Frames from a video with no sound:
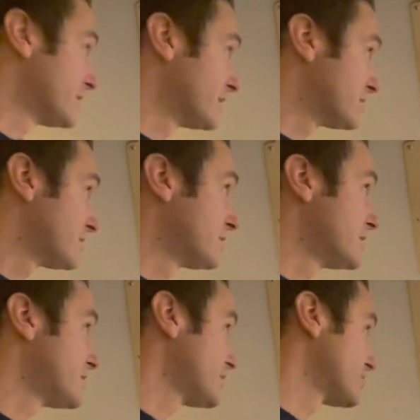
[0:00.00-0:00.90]
things,
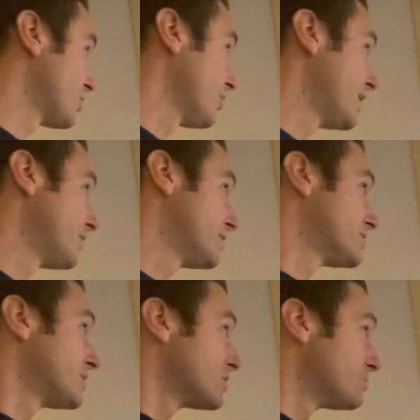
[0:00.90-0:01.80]
these things are great. These
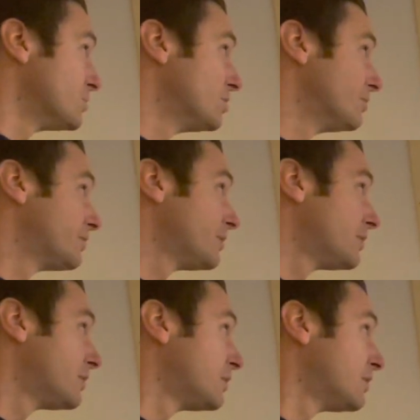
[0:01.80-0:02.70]
things move
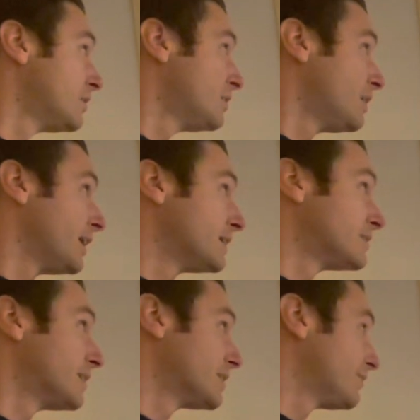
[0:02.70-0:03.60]
a
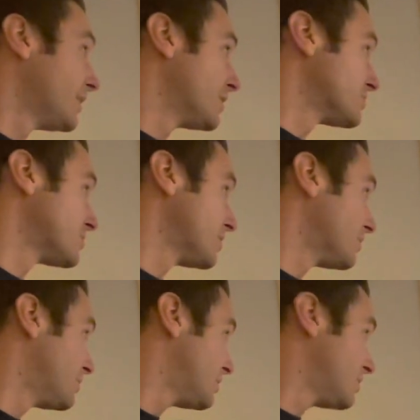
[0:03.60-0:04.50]
ton of air. So
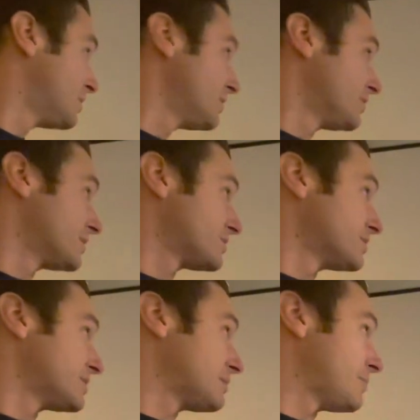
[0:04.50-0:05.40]
this is
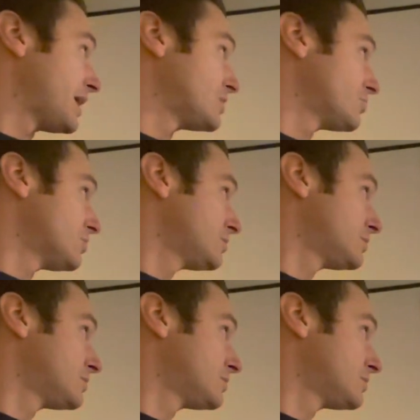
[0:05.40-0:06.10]
a manual